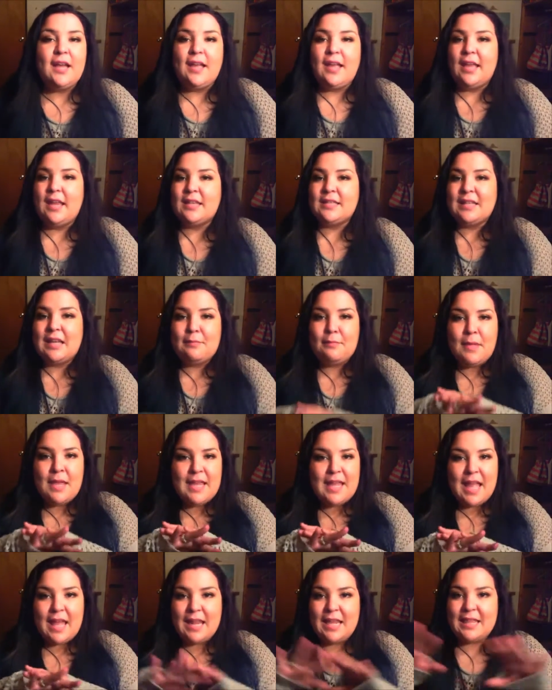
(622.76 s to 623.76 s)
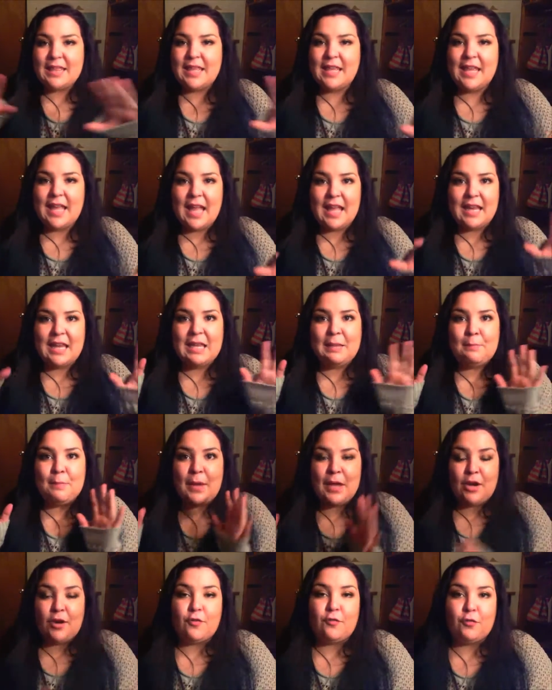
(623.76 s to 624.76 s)
It does not make anything any
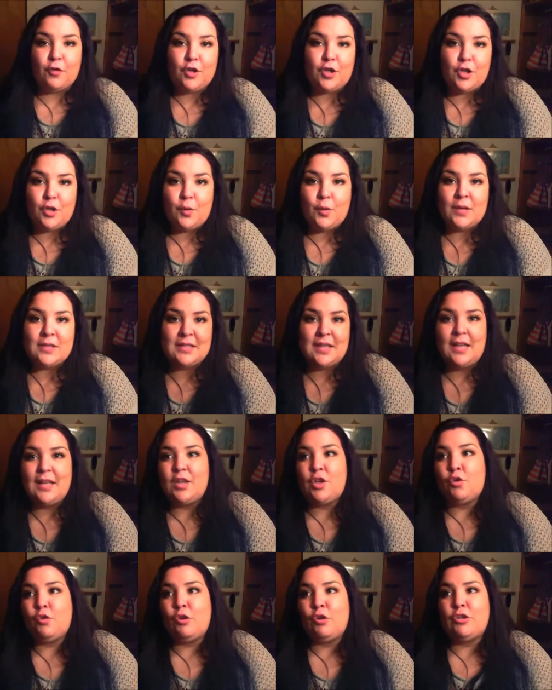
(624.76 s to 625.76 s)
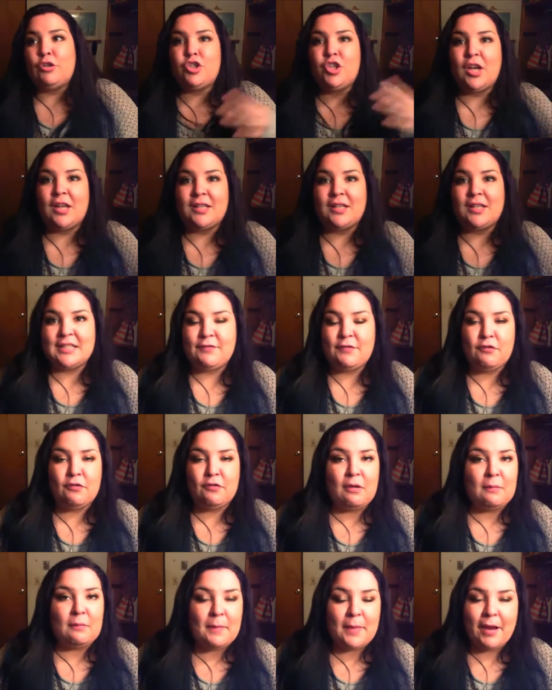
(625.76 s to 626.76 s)
better for you. It does not increase your chances if you
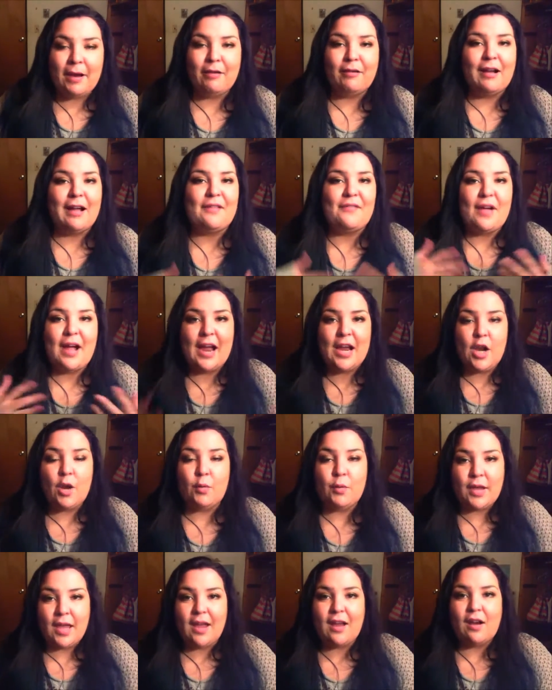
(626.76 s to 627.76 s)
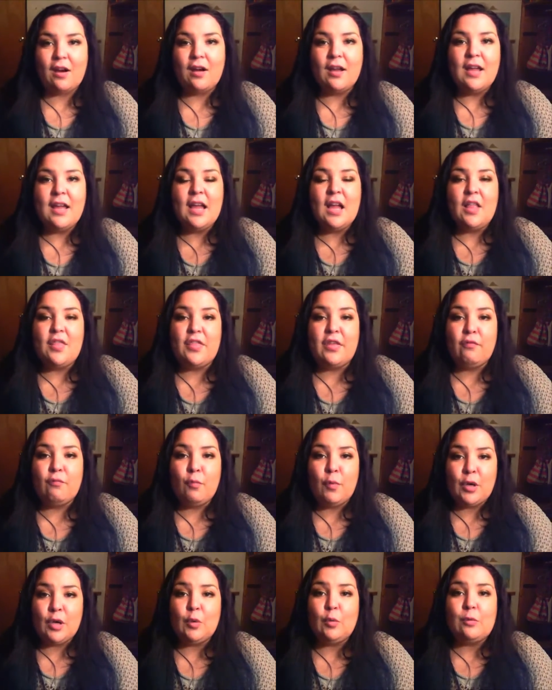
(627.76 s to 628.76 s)
write me a paragraph. I don't care. The
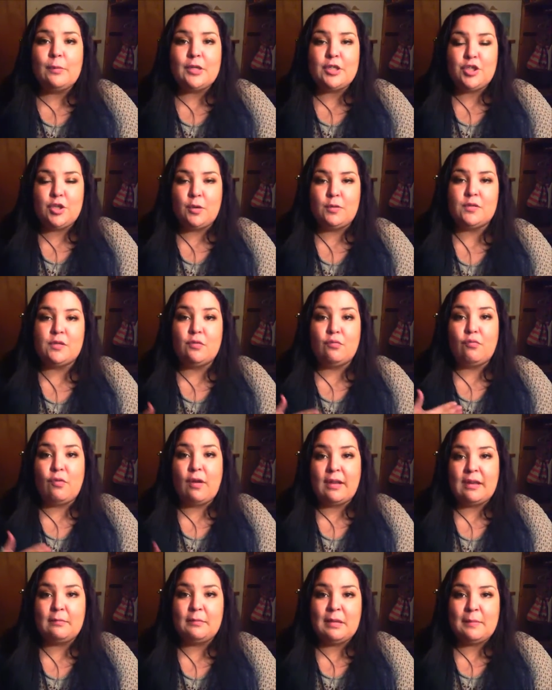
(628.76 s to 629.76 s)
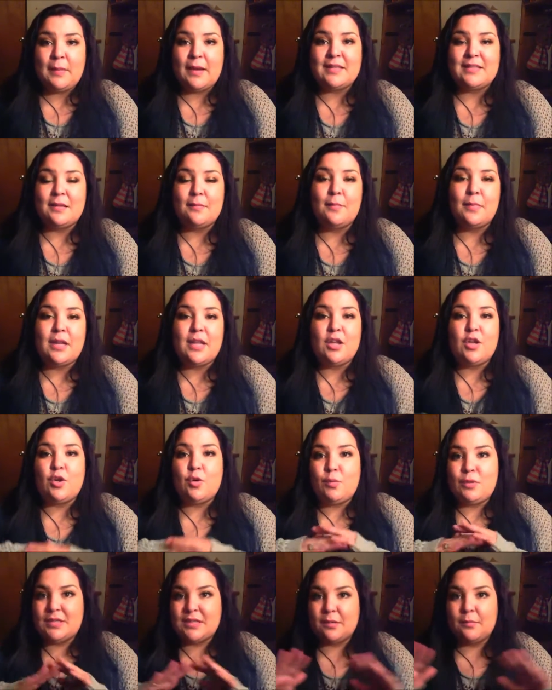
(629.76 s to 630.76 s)
winner will be chosen randomly by somebody
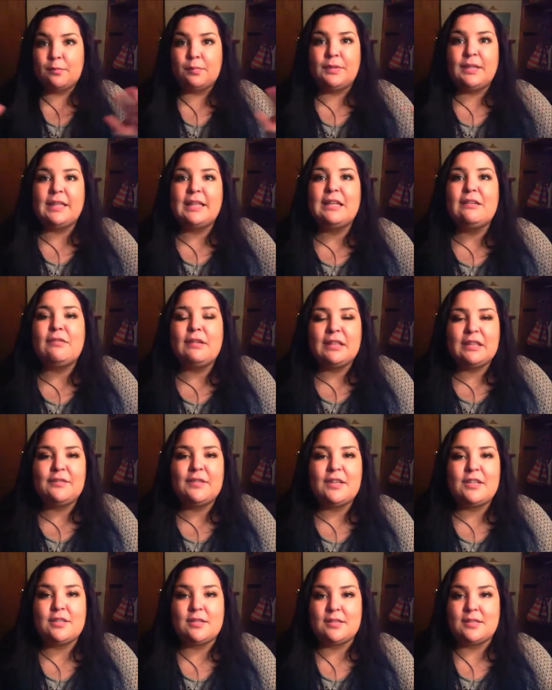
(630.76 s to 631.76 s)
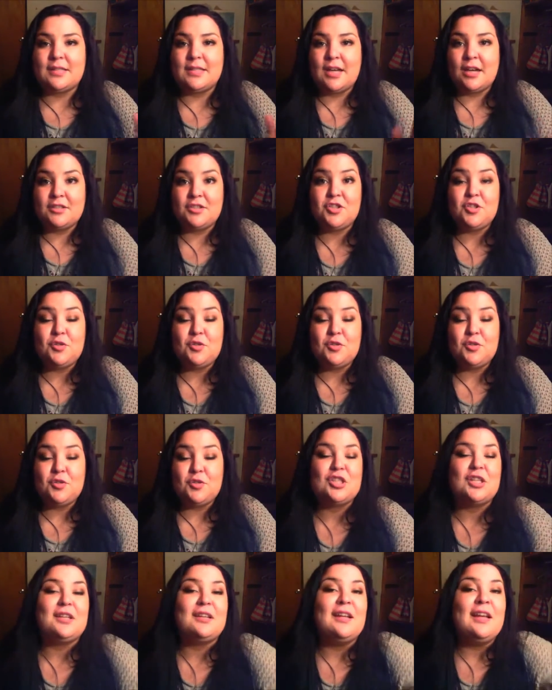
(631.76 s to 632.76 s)
who is completely irrelevant to this entire
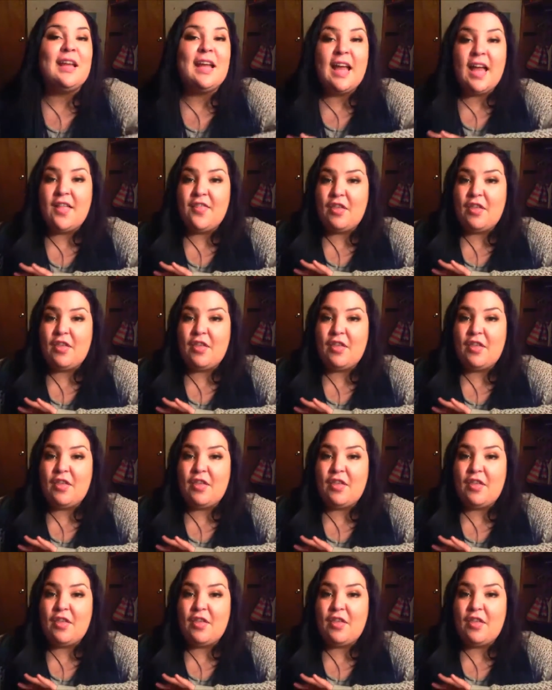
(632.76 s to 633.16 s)
situation.